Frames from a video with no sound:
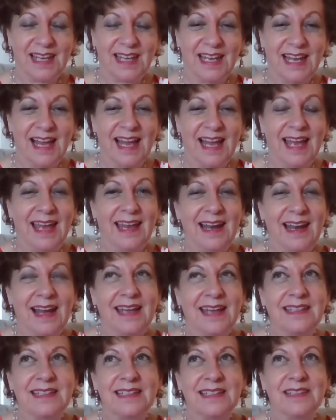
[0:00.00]
And I
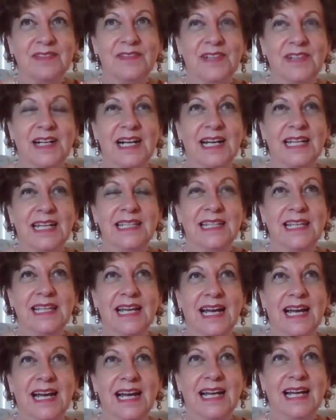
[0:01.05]
did find
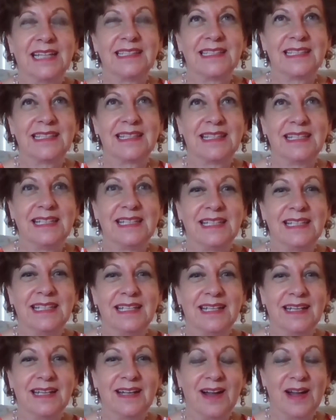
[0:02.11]
that the
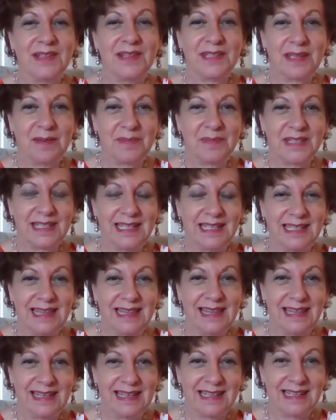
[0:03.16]
concepts in
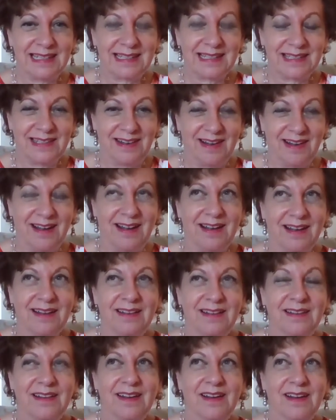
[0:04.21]
this talk
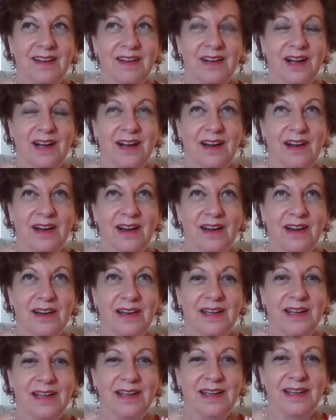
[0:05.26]
are
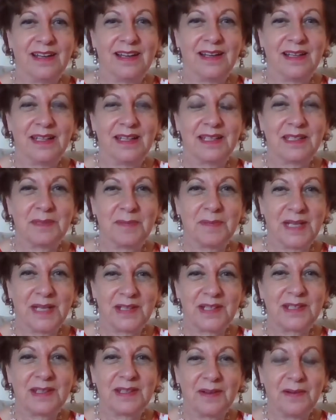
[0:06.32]

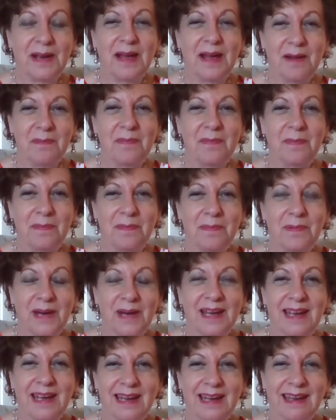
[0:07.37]
especially
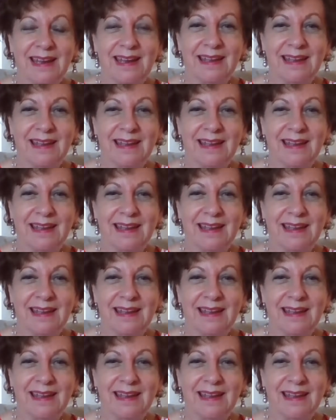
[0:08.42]
groundbreaking.